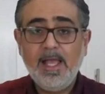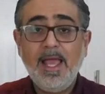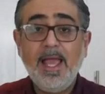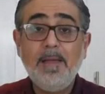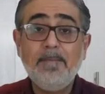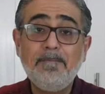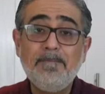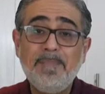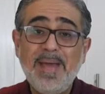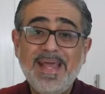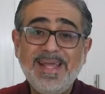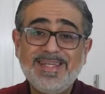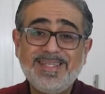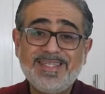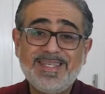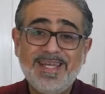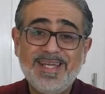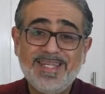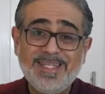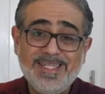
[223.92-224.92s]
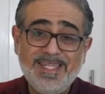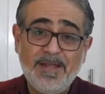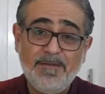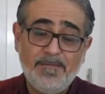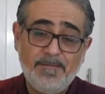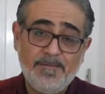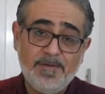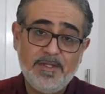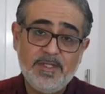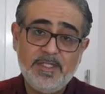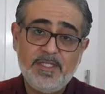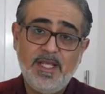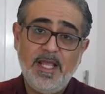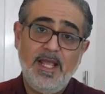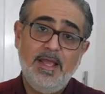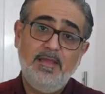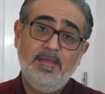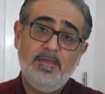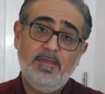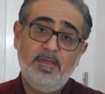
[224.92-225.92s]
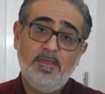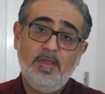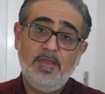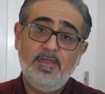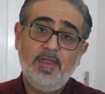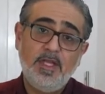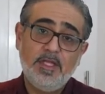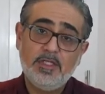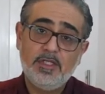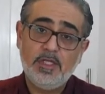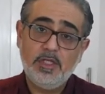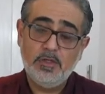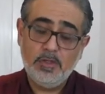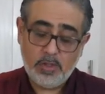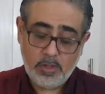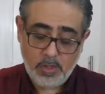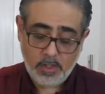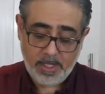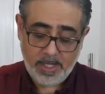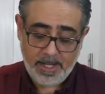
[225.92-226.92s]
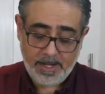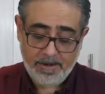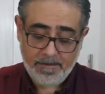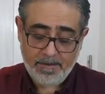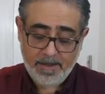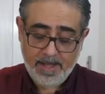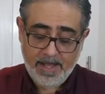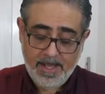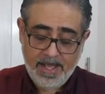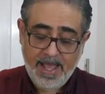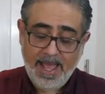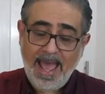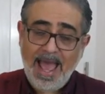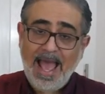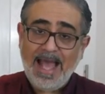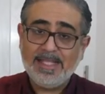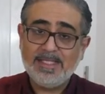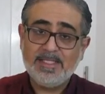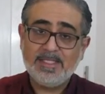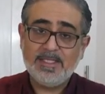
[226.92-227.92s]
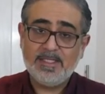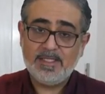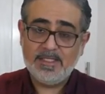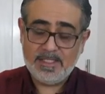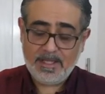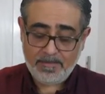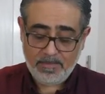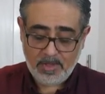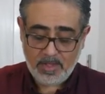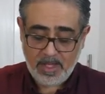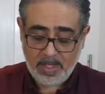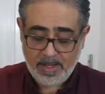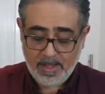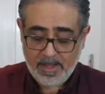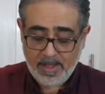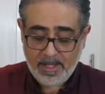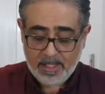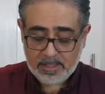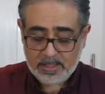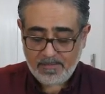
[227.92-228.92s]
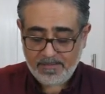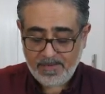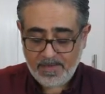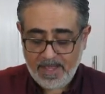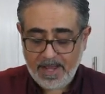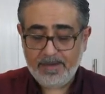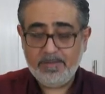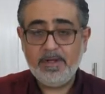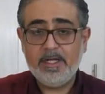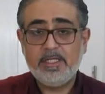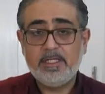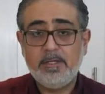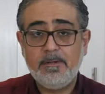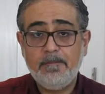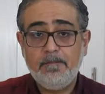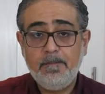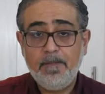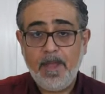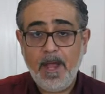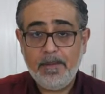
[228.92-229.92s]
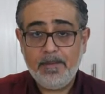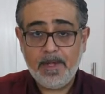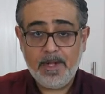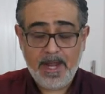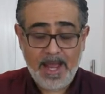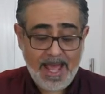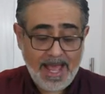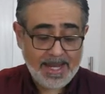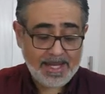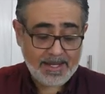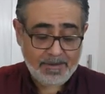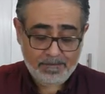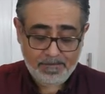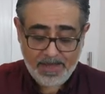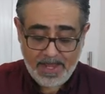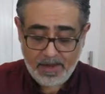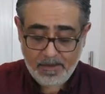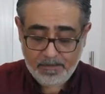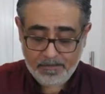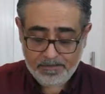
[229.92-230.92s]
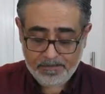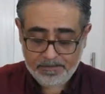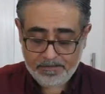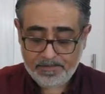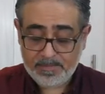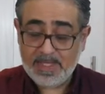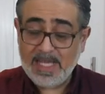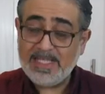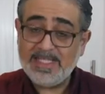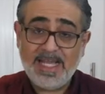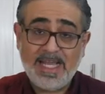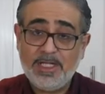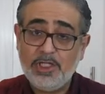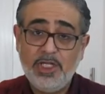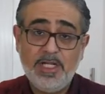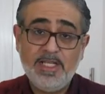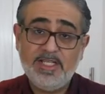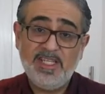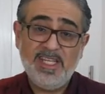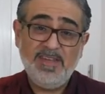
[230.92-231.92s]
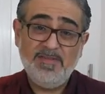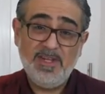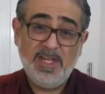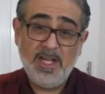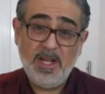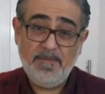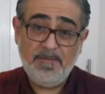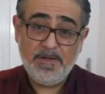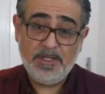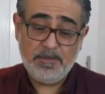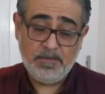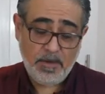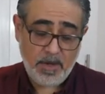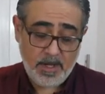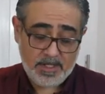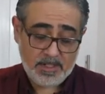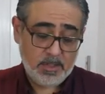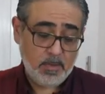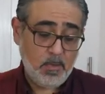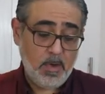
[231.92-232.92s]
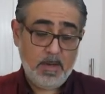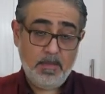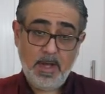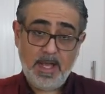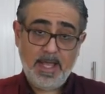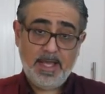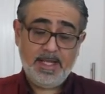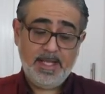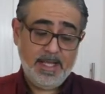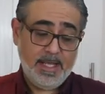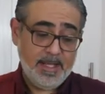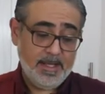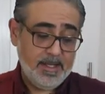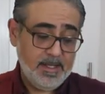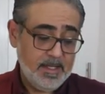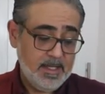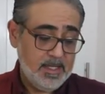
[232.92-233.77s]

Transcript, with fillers: it makes a difference in the things that you're cooking. It adds something. So for that reason, I'm going to add it. Now, this actually isn't even in a fish pie, so why am I adding it?